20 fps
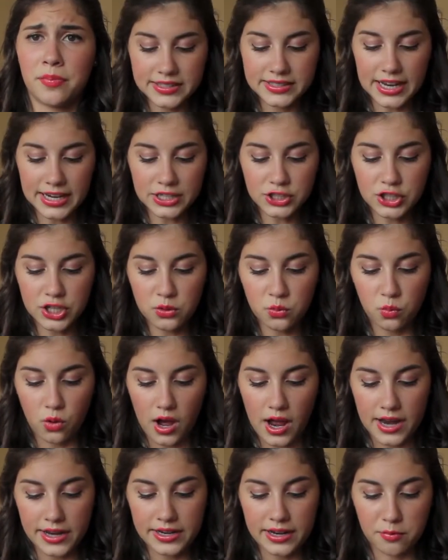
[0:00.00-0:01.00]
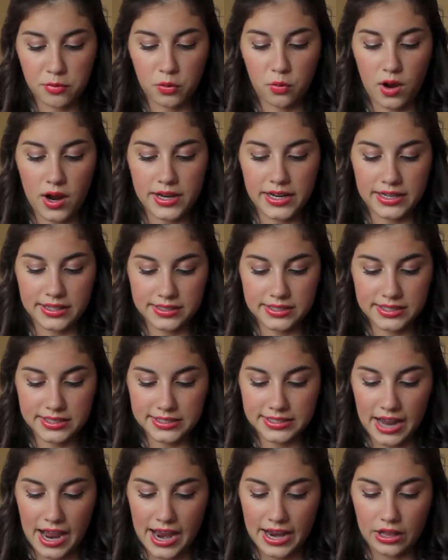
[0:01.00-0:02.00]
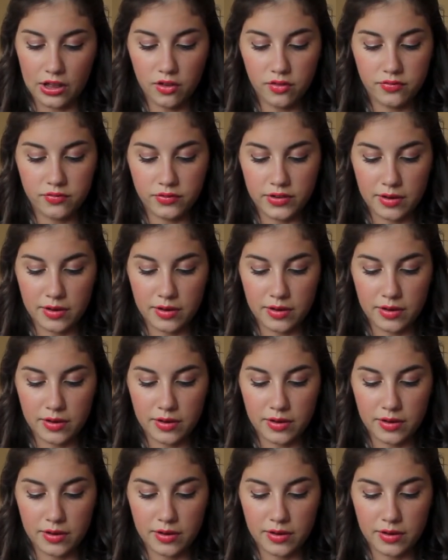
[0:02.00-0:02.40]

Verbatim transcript: Section 1, number 1 is style.